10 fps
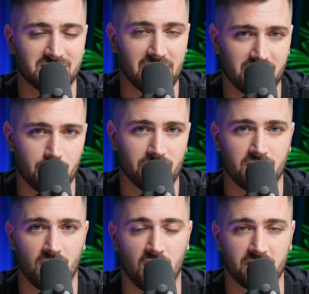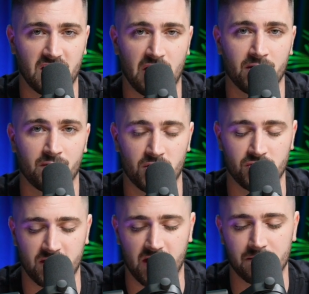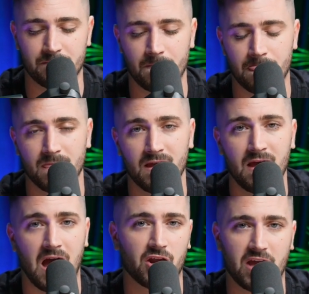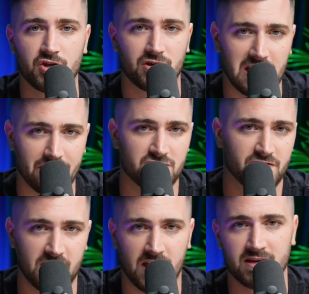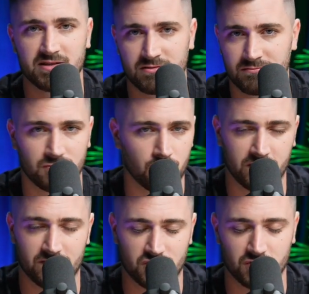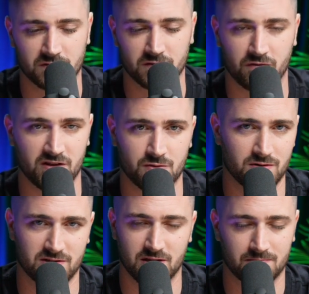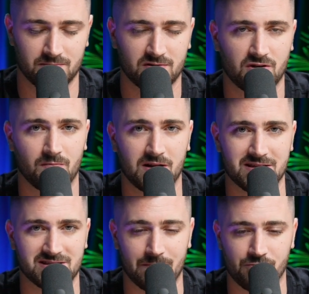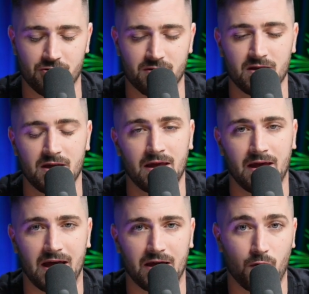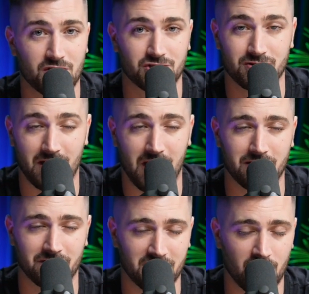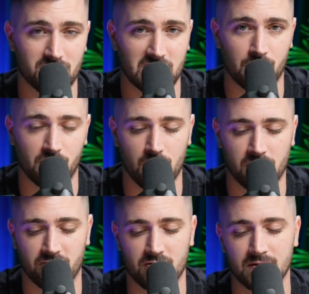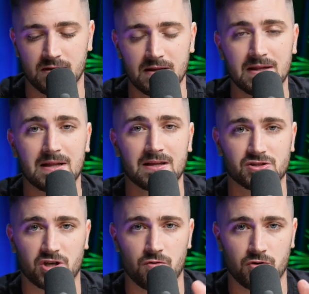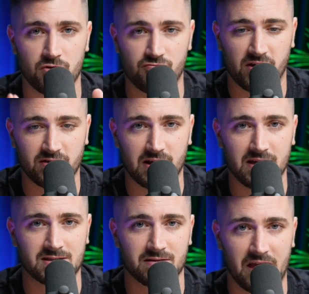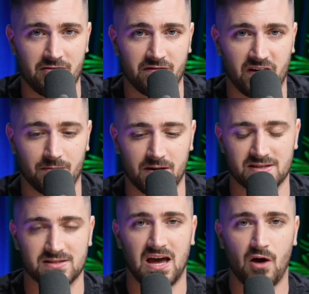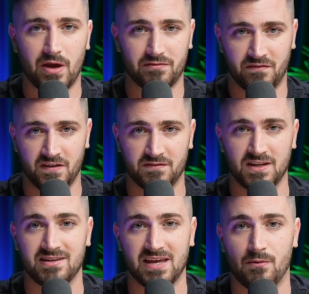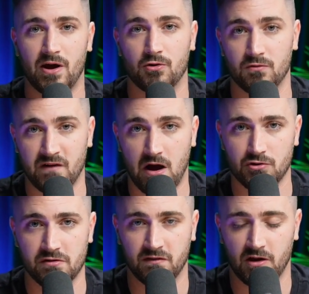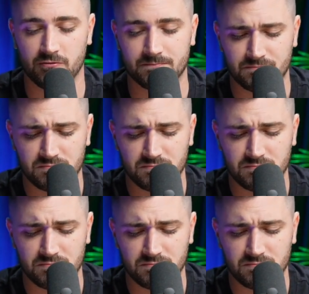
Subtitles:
definitely within half an hour when you can. And again, you can leverage VAs and all different stuff for this, which is a completely separate question and video, which I will go through. So you rang the lead, they're in 5 minutes. Now we have a 15-day, what I call value flow.